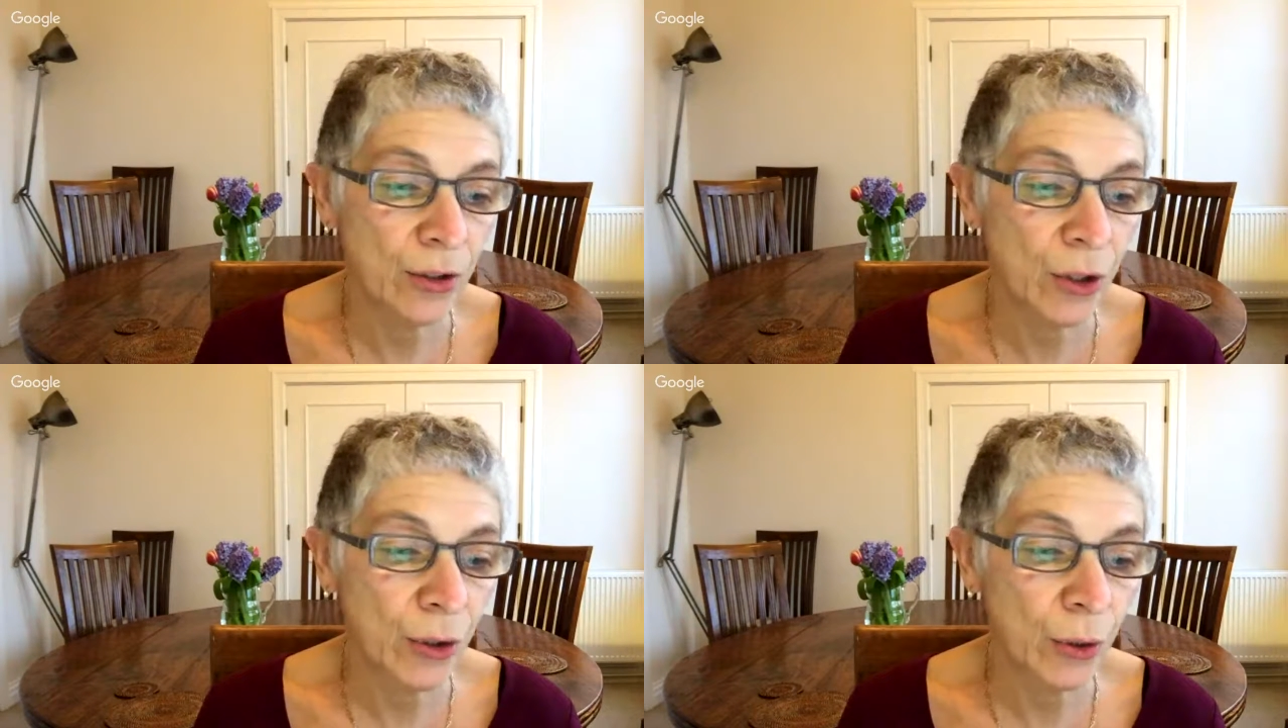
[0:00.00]

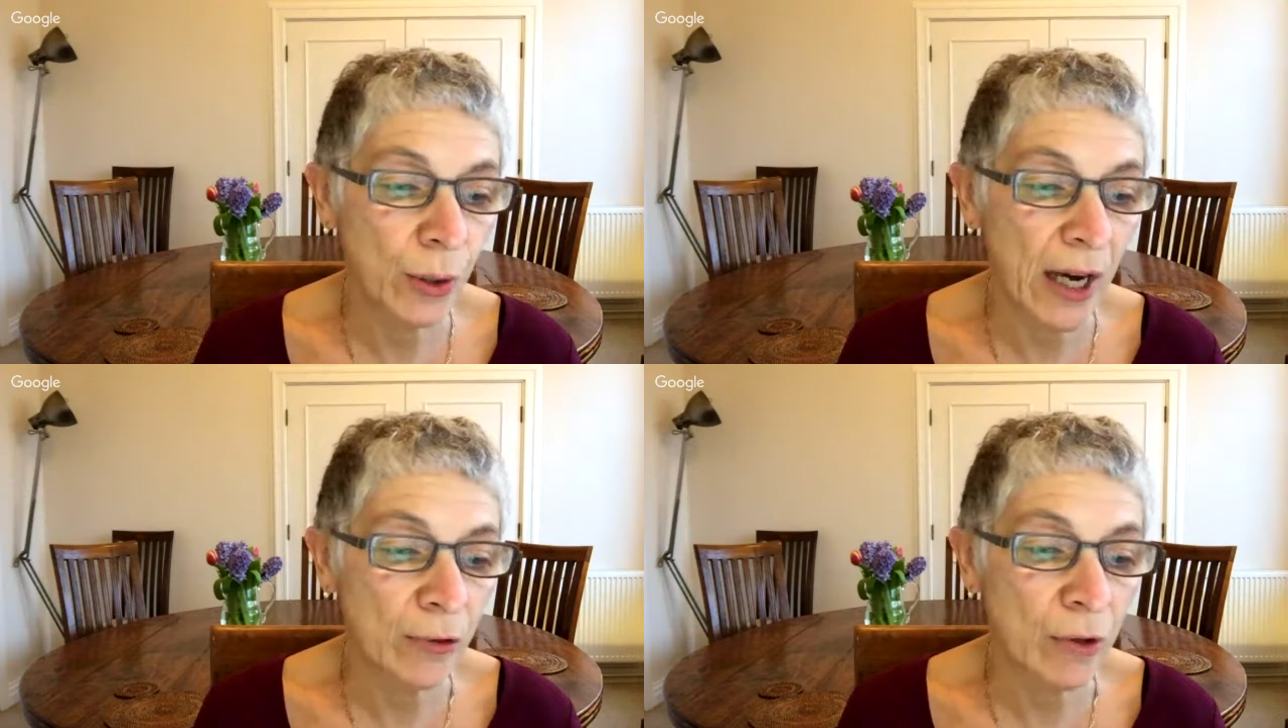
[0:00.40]

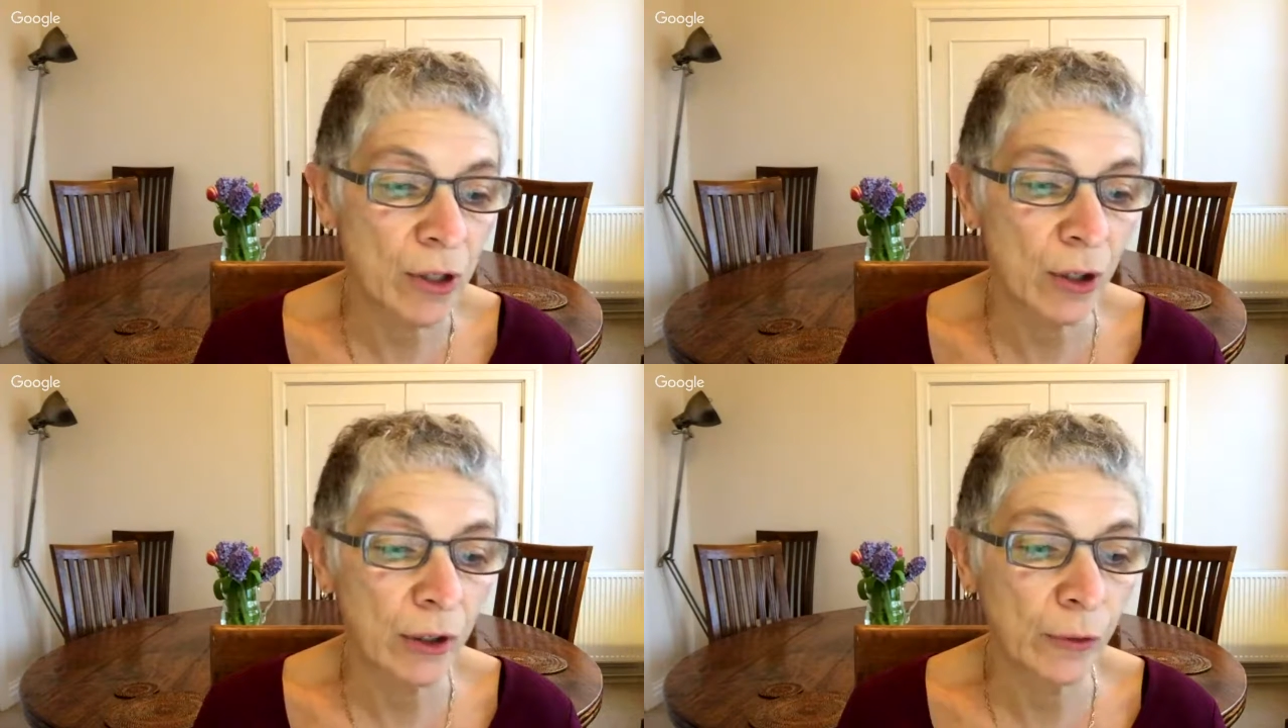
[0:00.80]
to and
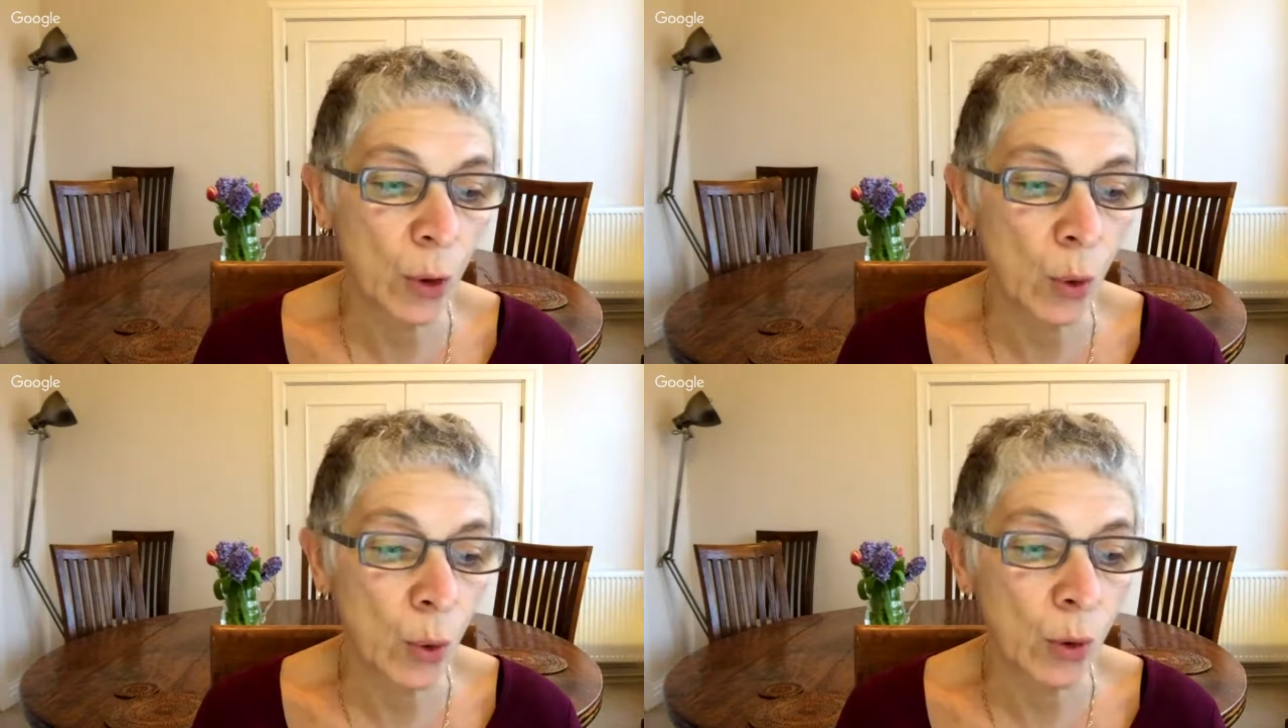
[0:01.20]
resolve
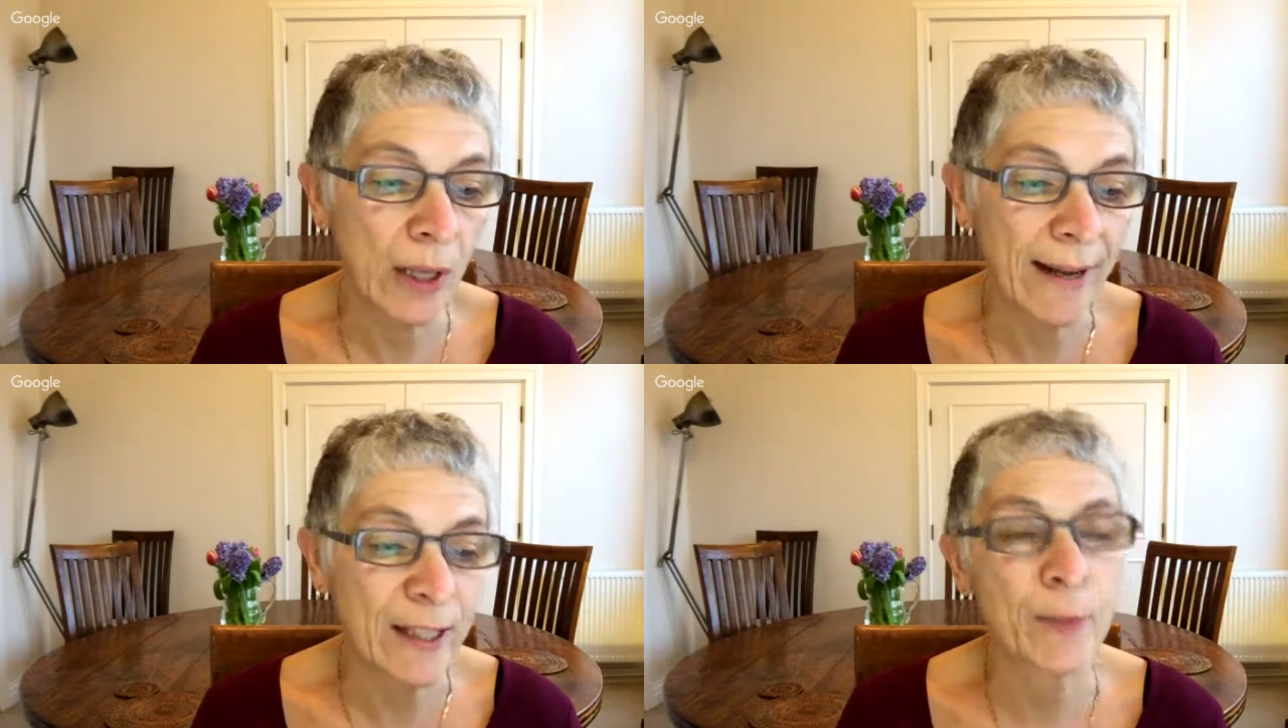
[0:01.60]

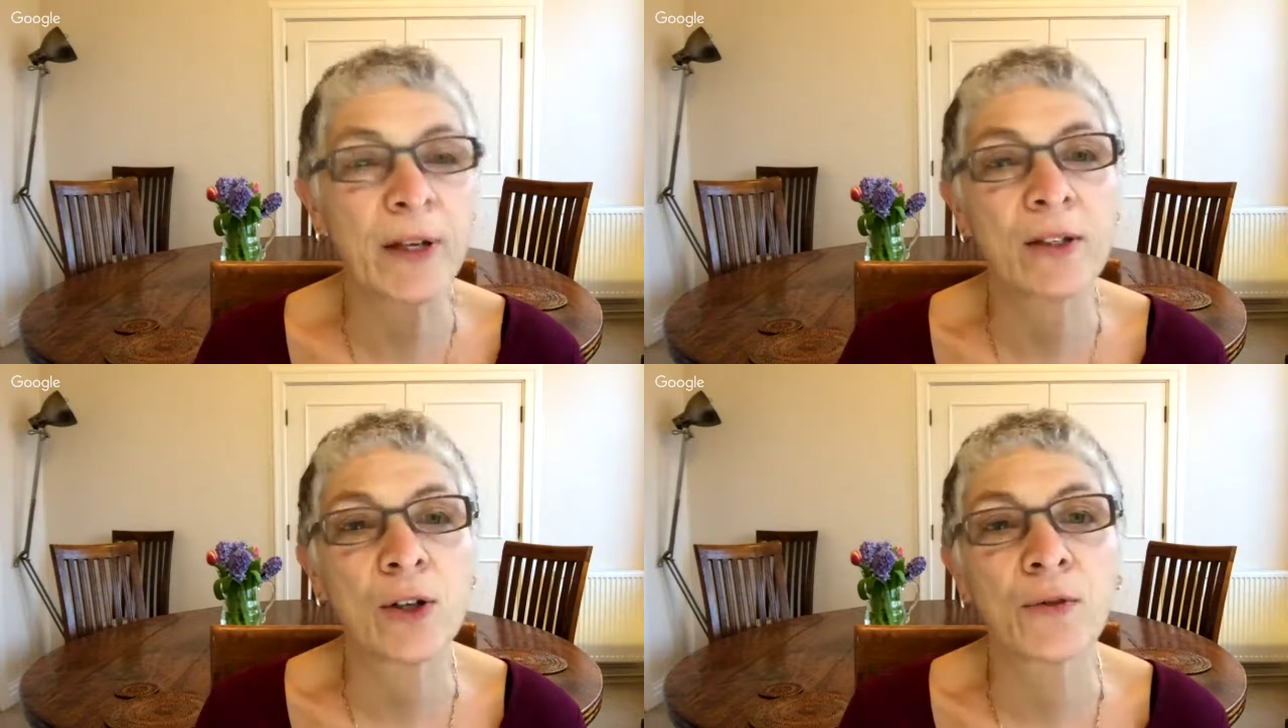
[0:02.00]
all
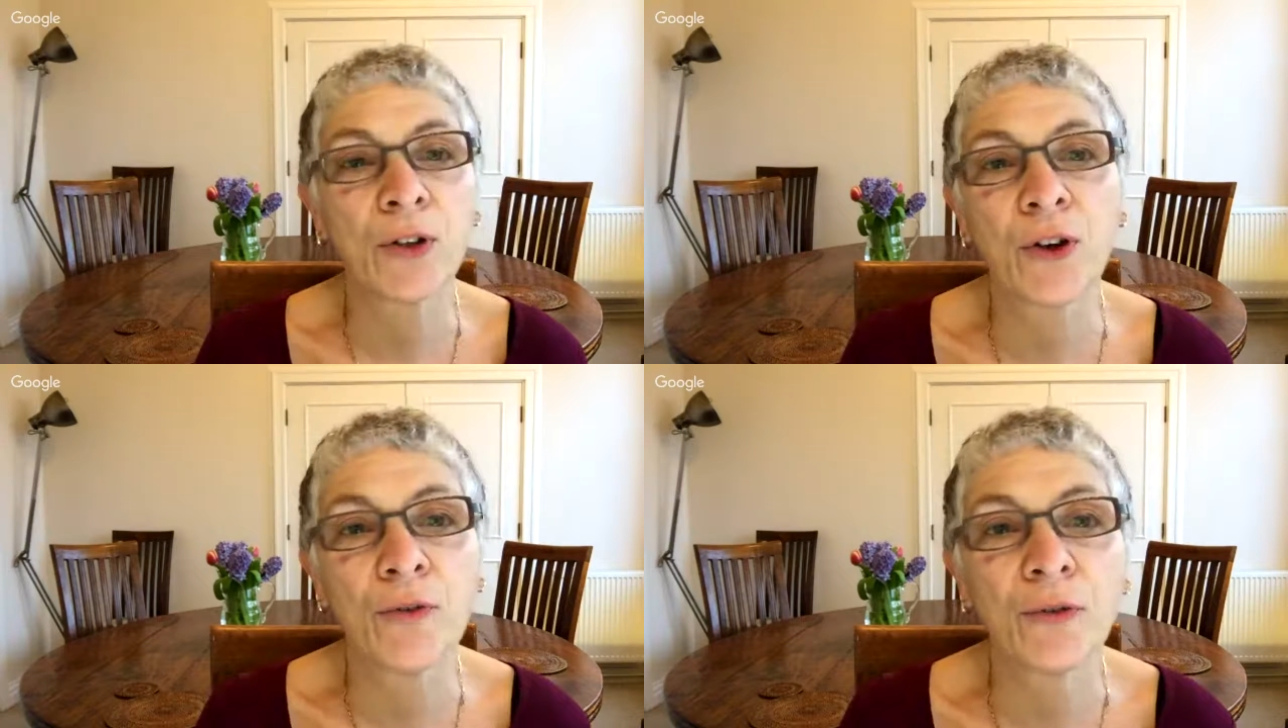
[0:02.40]
aspects of the
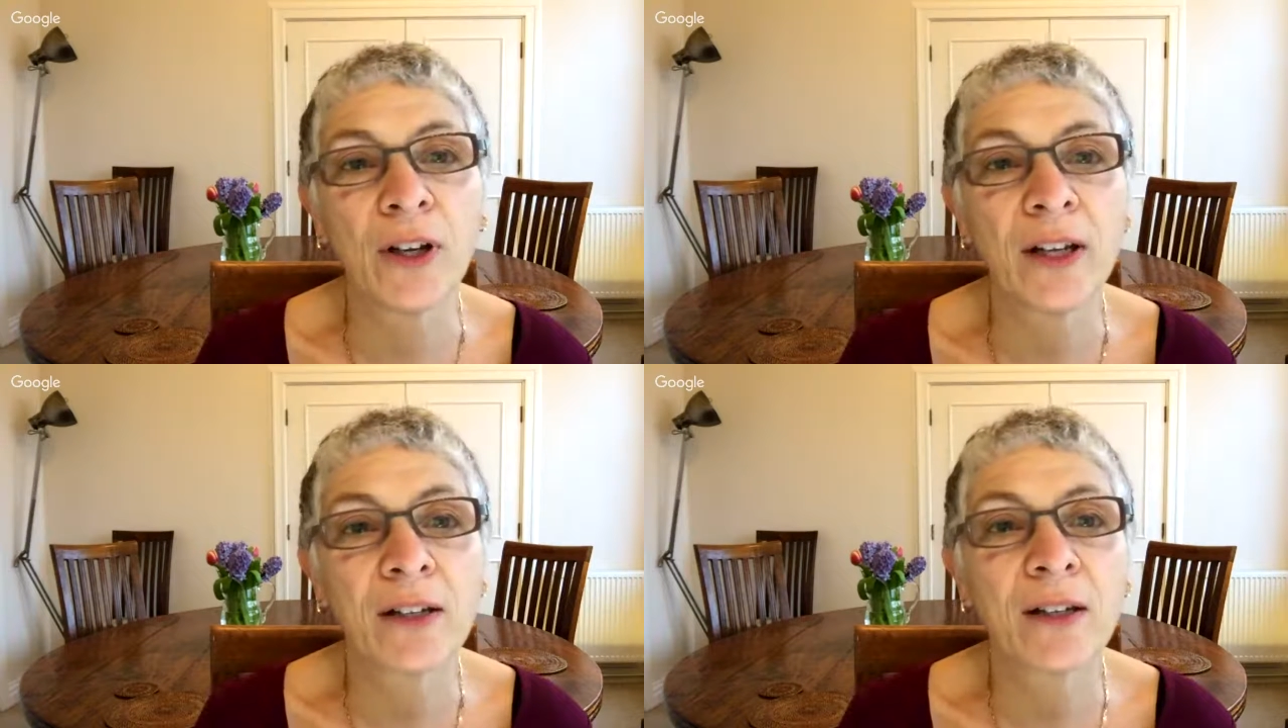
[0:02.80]

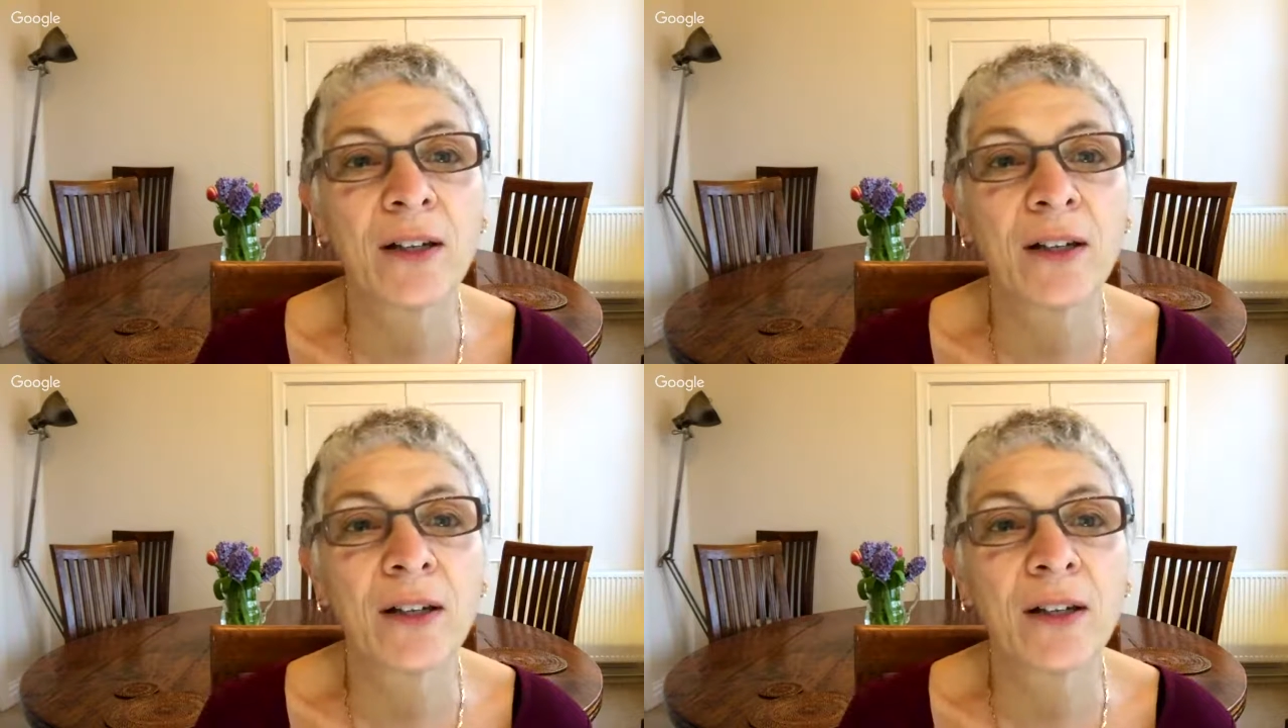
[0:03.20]
conflict.